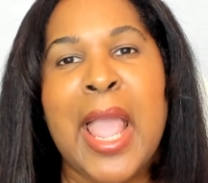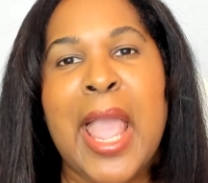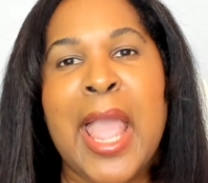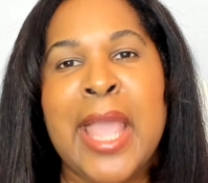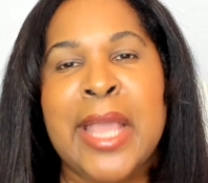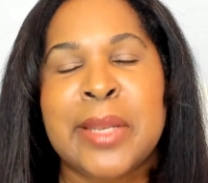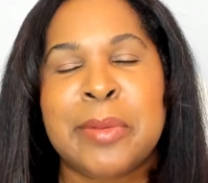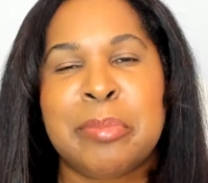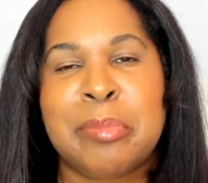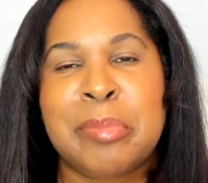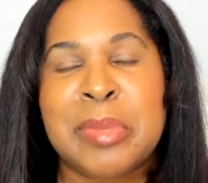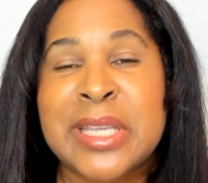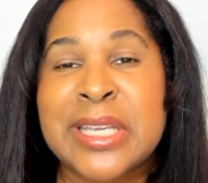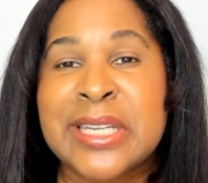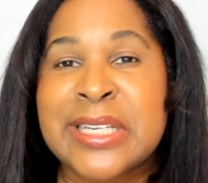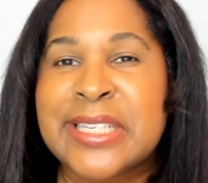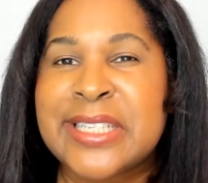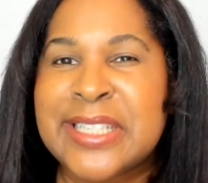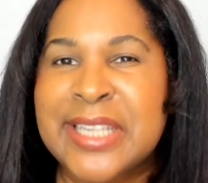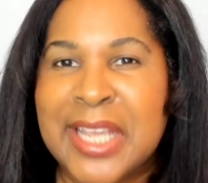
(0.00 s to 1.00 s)
and be
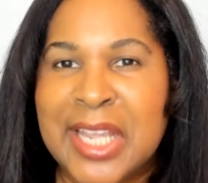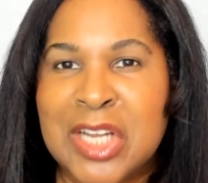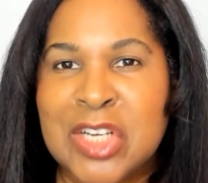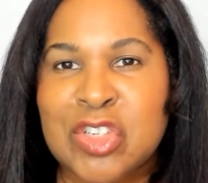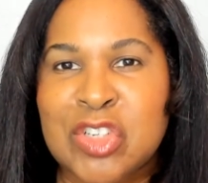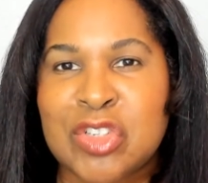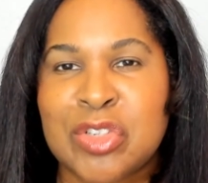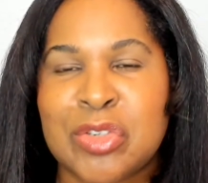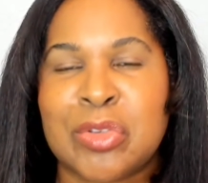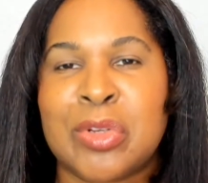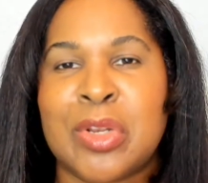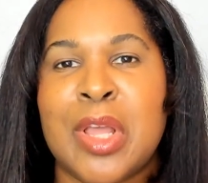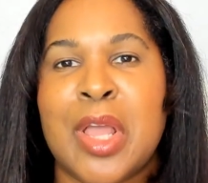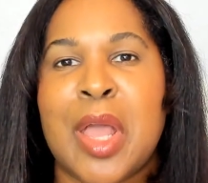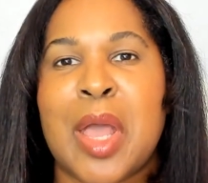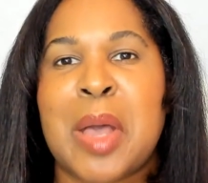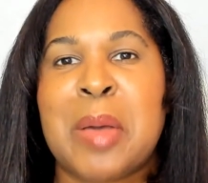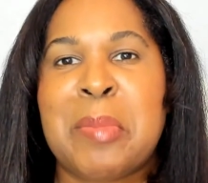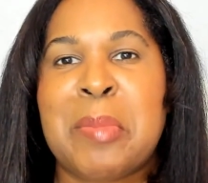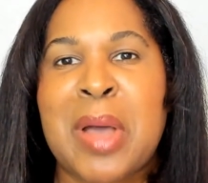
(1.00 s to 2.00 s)
intentional
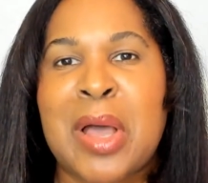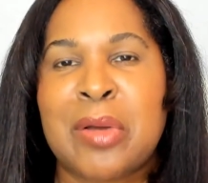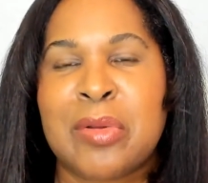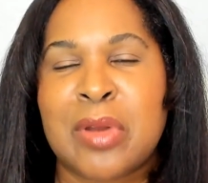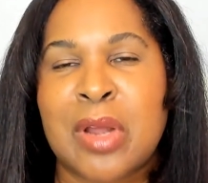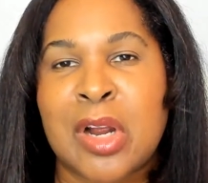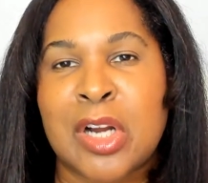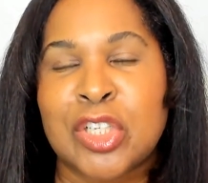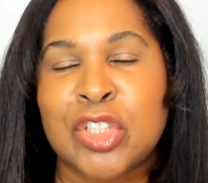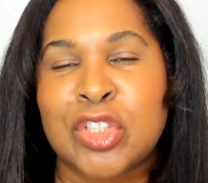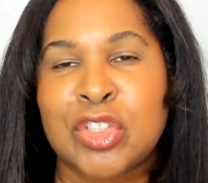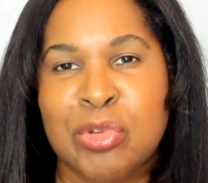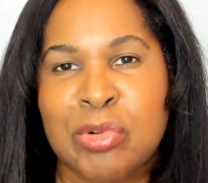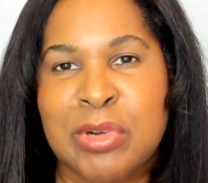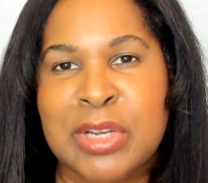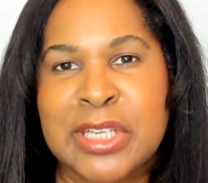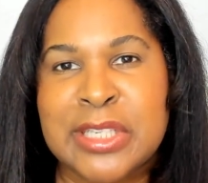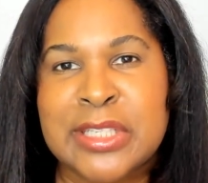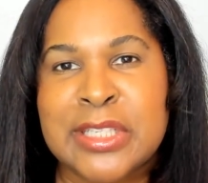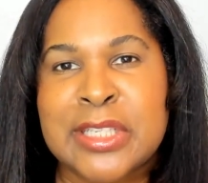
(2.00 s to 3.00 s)
about our
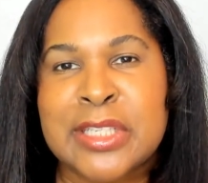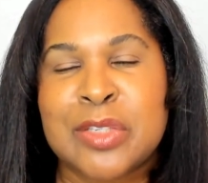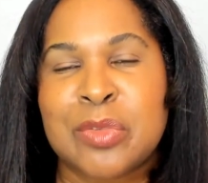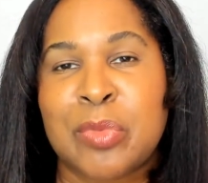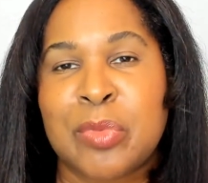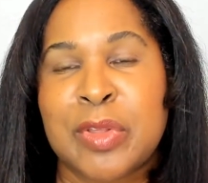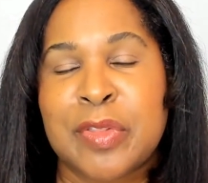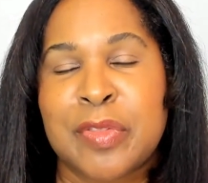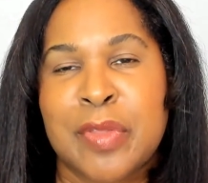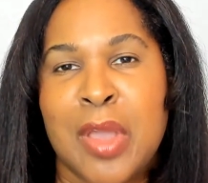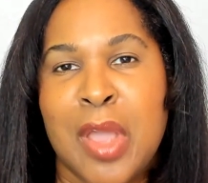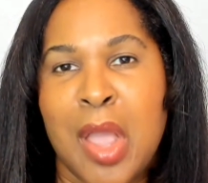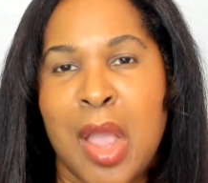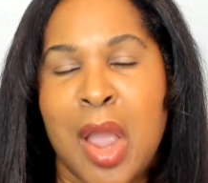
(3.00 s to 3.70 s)
choices with